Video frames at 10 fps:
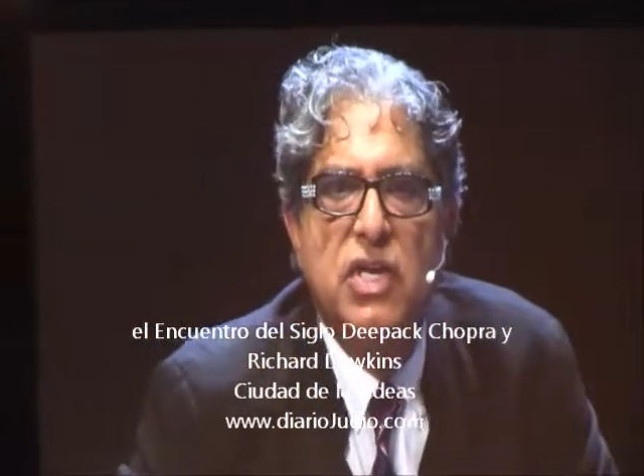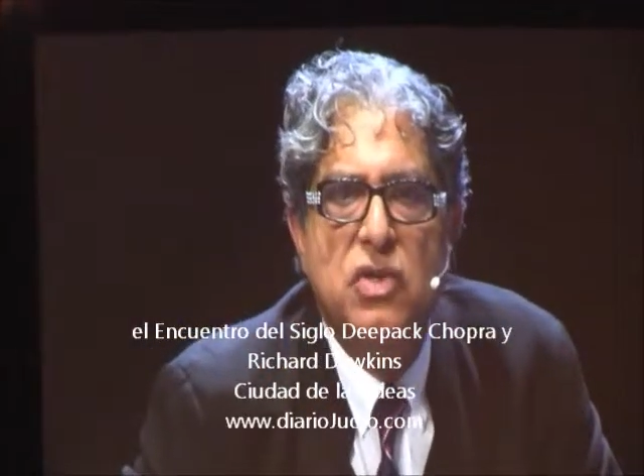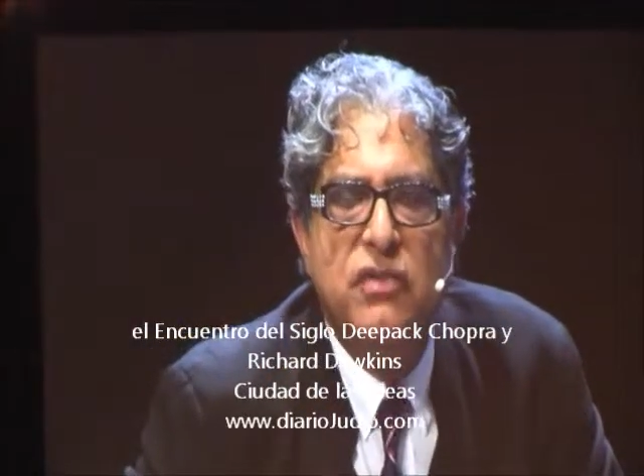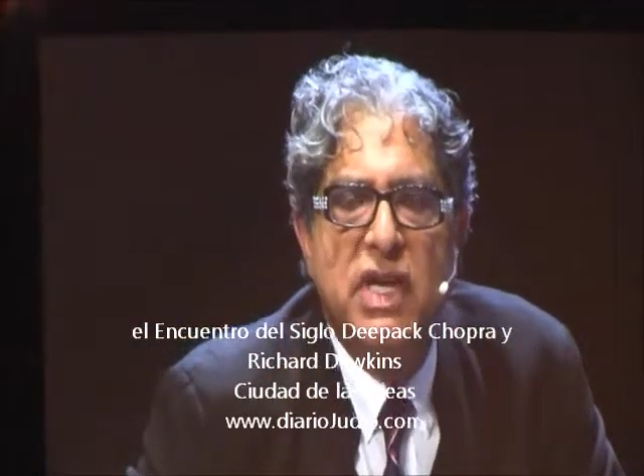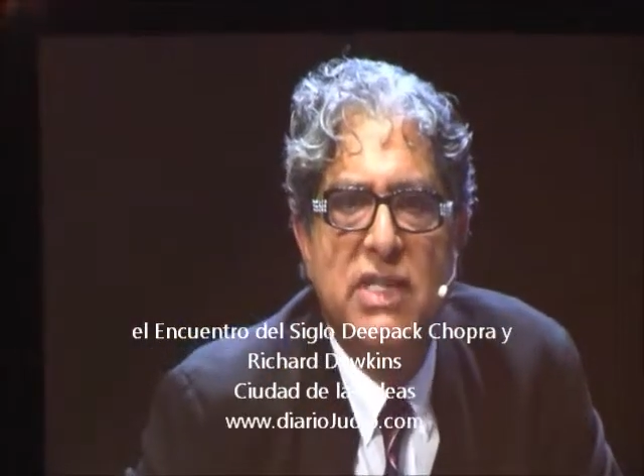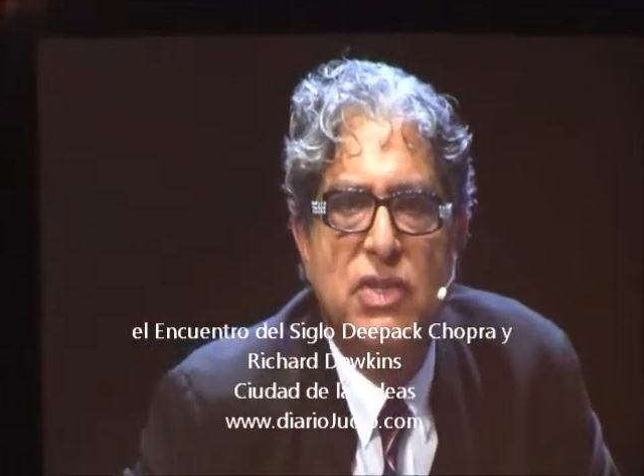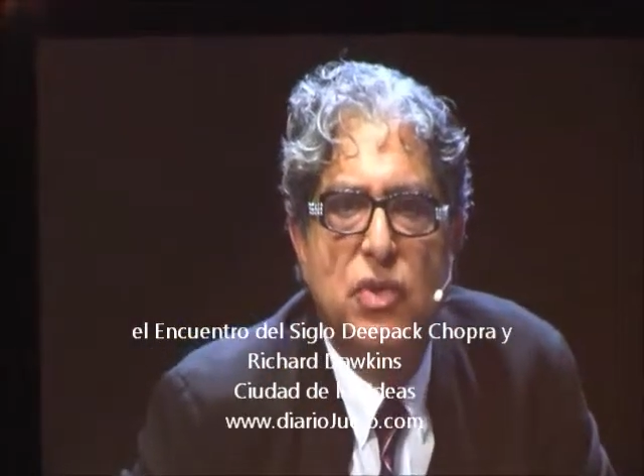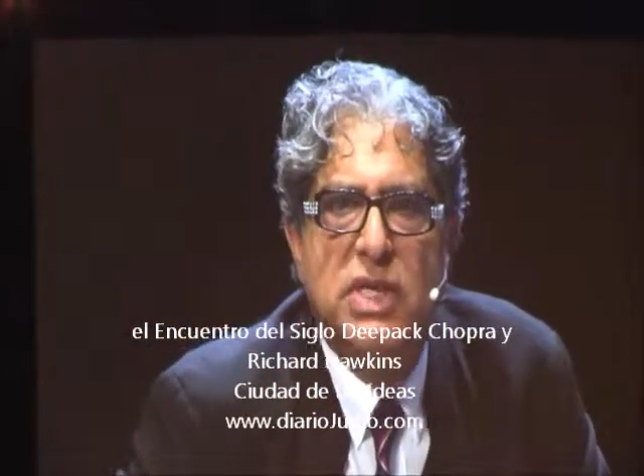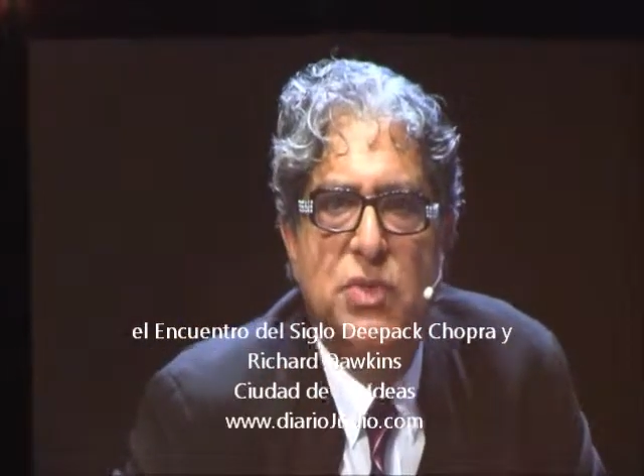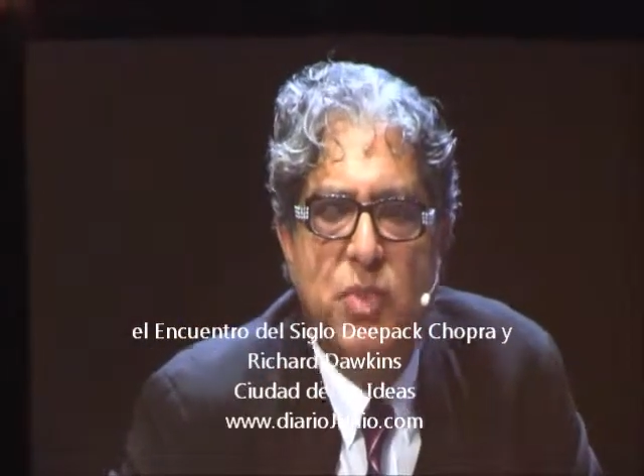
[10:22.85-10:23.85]
universe to
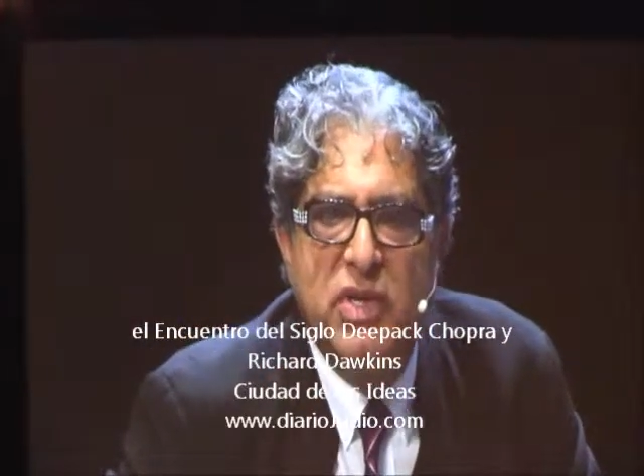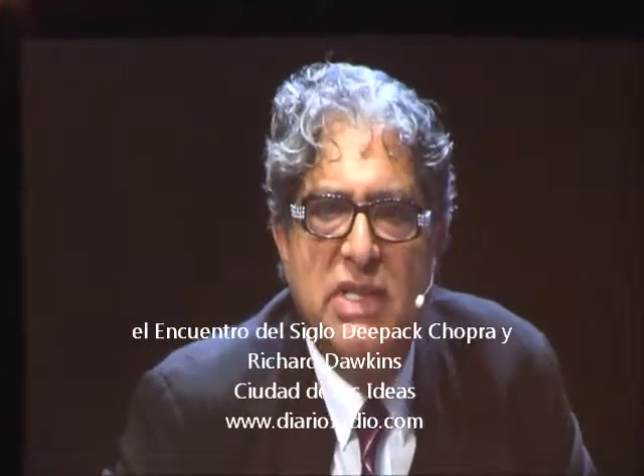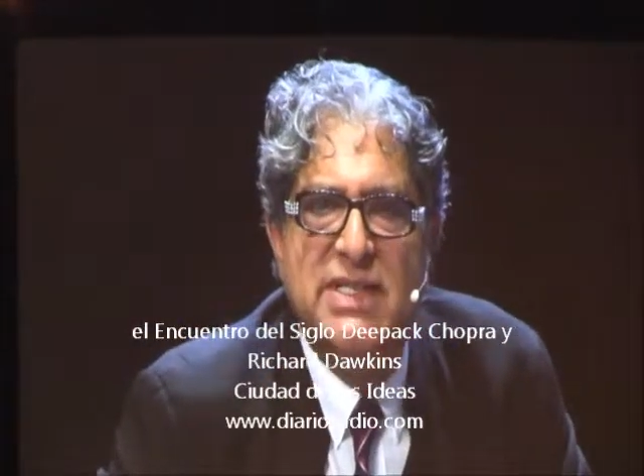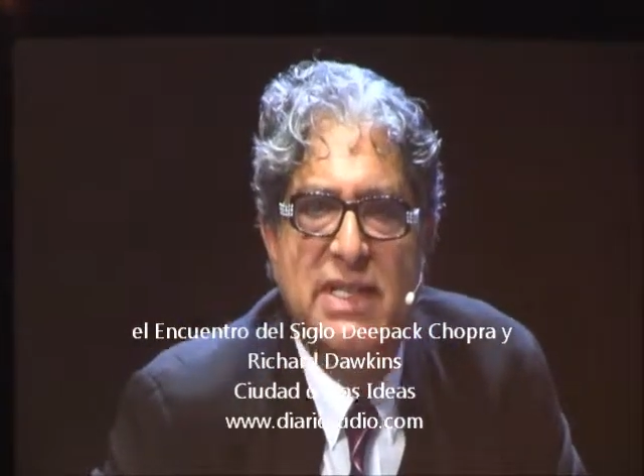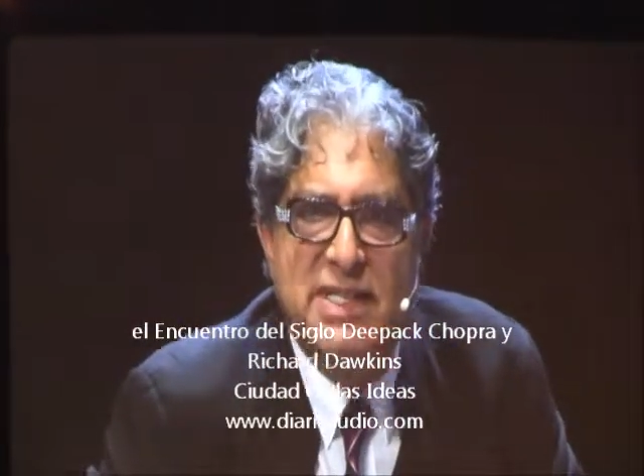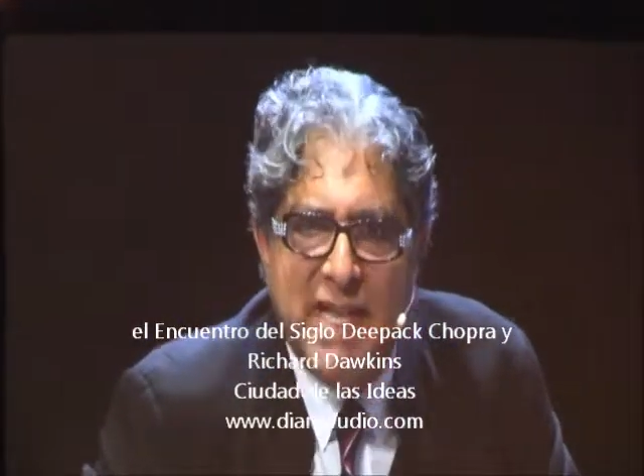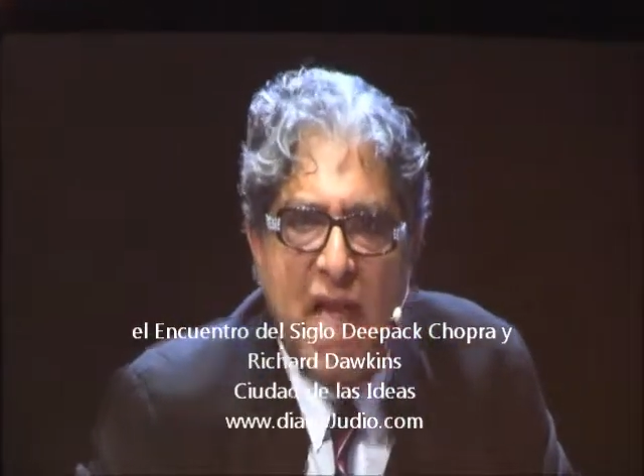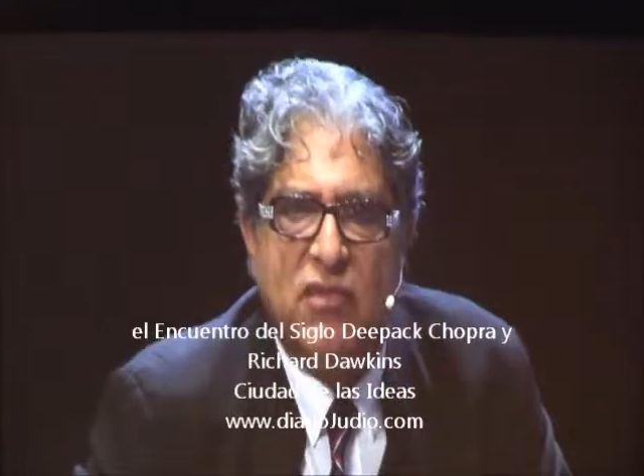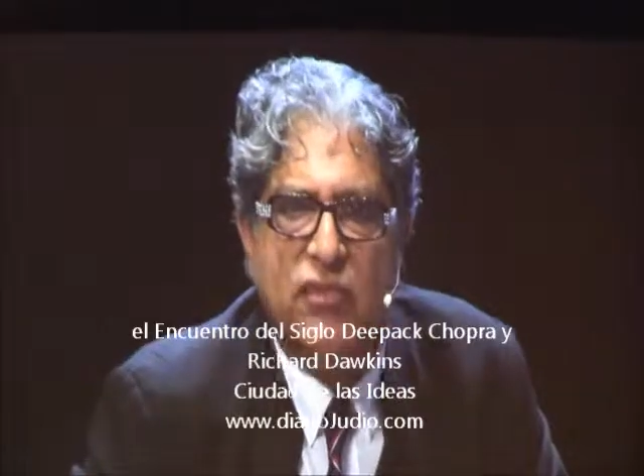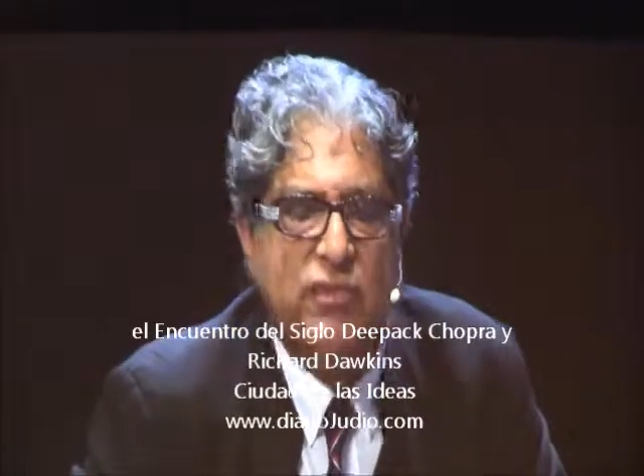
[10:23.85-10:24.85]
experience itself.